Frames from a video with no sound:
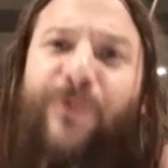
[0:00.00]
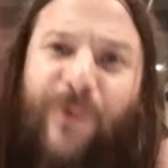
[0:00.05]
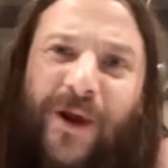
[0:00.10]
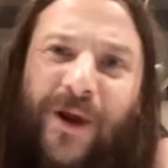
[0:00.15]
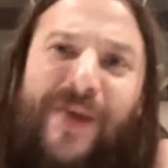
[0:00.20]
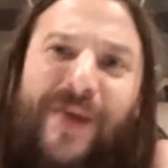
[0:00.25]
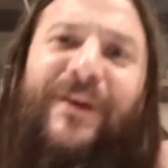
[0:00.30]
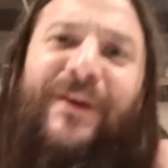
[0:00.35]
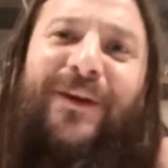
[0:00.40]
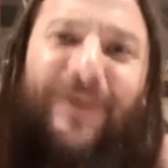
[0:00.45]

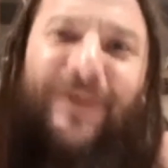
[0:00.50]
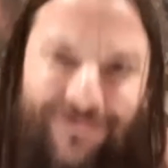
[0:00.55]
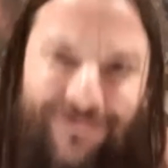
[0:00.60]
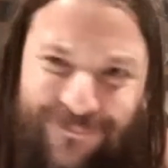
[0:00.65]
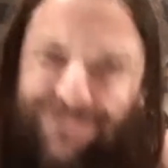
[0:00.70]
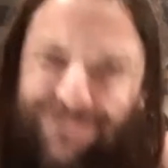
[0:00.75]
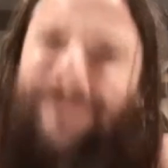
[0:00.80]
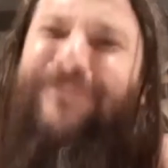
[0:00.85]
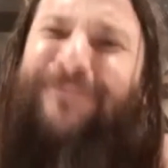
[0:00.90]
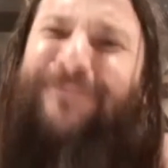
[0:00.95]
ready
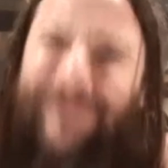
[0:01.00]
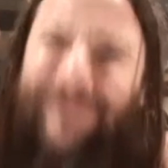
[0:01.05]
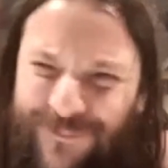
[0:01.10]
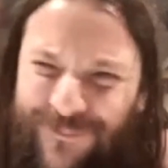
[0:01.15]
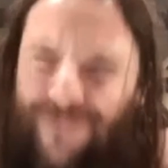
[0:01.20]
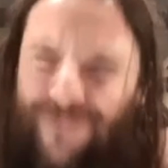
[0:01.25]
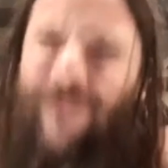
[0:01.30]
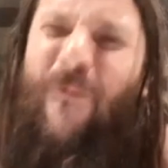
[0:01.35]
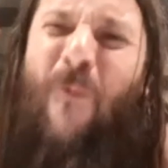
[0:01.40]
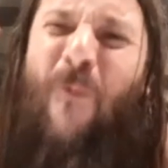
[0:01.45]

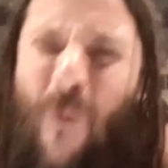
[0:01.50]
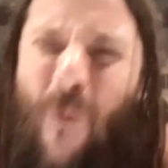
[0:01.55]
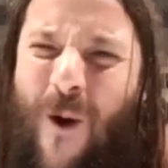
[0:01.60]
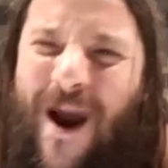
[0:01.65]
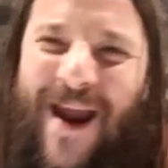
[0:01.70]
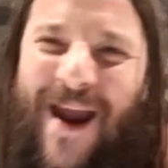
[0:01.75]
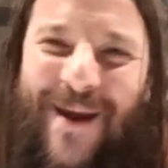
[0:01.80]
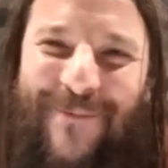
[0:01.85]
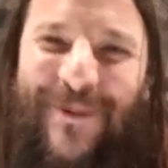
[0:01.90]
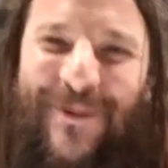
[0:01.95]

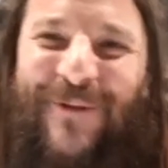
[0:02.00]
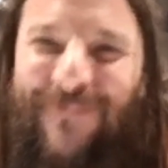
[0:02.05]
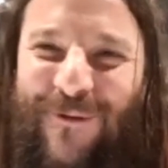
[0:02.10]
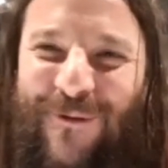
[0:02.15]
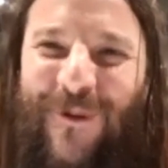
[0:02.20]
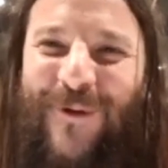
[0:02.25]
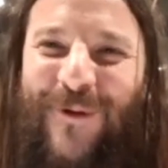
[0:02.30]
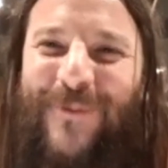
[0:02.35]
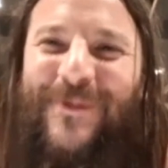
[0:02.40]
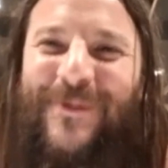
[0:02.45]
way
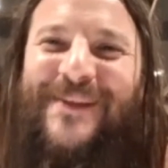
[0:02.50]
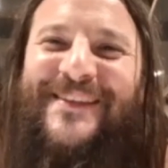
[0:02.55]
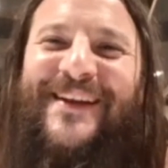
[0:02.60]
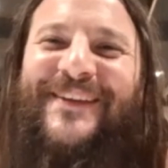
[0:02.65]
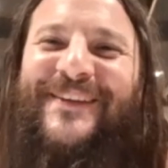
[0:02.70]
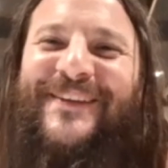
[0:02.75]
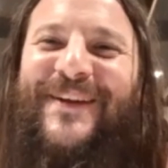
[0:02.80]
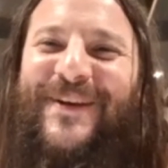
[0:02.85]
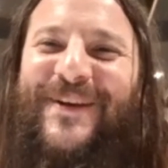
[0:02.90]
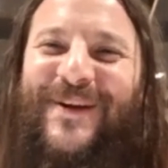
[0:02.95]
before we
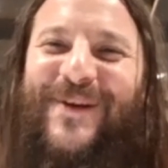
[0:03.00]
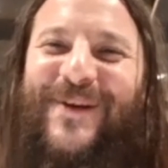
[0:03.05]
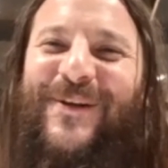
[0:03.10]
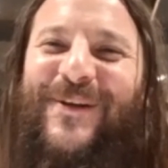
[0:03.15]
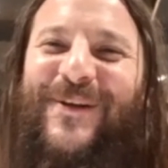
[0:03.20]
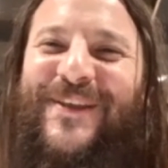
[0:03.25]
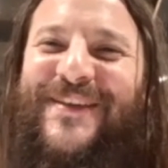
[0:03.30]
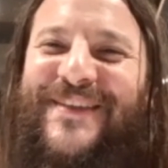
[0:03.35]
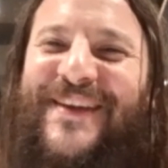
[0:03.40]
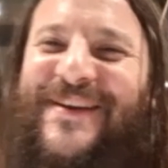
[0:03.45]
started
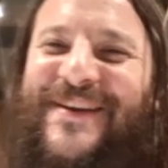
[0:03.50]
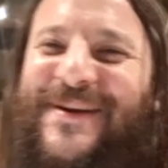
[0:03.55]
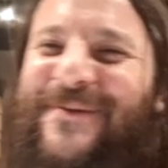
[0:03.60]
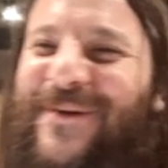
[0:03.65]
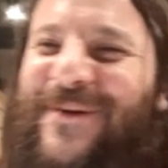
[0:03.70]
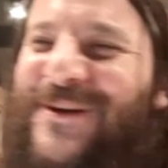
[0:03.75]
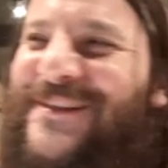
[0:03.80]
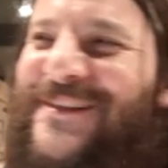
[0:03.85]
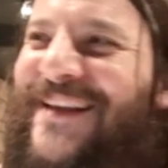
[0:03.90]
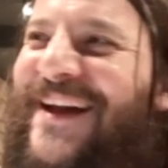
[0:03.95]
recording the
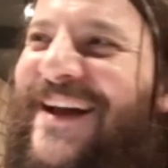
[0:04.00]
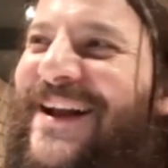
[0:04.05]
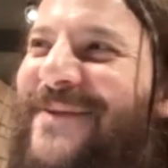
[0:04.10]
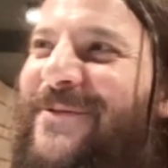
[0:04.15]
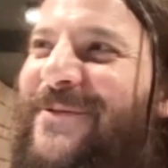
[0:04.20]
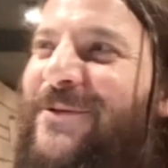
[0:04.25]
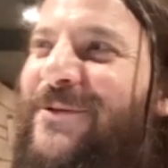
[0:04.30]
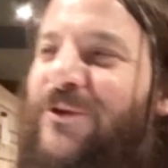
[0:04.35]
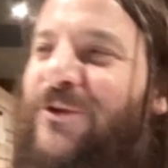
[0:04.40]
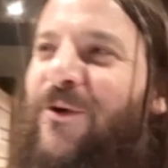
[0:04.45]
Nervosa
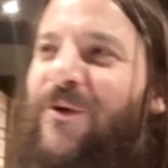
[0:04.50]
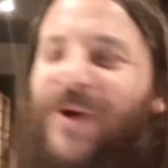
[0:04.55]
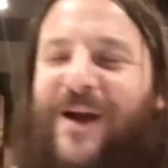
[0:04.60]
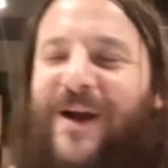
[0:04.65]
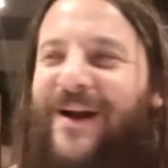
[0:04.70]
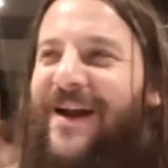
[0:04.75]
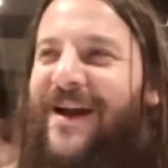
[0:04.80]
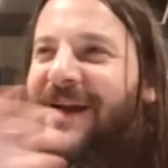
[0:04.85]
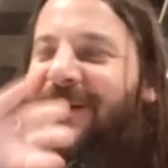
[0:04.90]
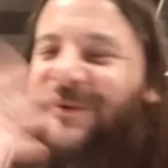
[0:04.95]
album. So
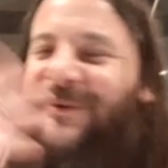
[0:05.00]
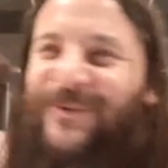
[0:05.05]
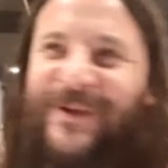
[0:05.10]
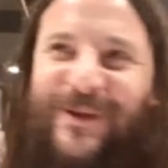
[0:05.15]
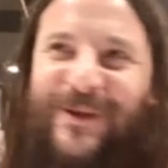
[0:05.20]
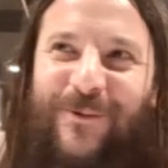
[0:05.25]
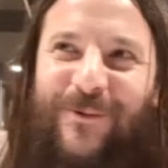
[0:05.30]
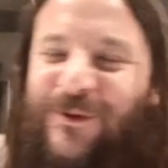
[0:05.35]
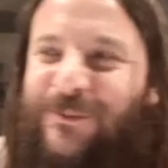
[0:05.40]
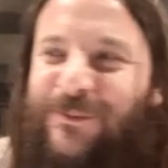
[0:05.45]
I
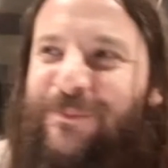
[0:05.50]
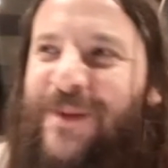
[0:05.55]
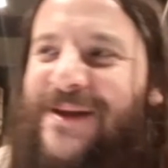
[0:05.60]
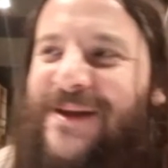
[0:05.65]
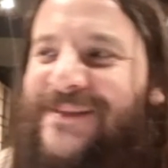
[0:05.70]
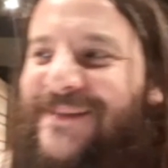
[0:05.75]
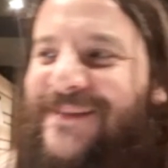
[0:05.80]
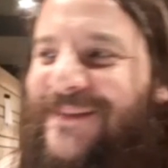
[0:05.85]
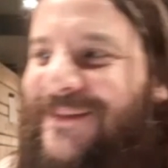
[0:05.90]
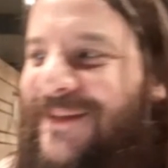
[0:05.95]
already was
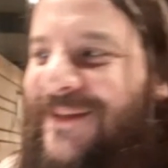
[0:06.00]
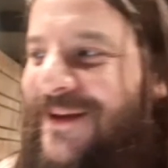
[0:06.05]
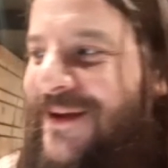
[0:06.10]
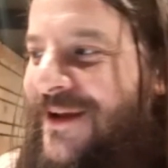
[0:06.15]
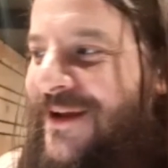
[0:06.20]
past it.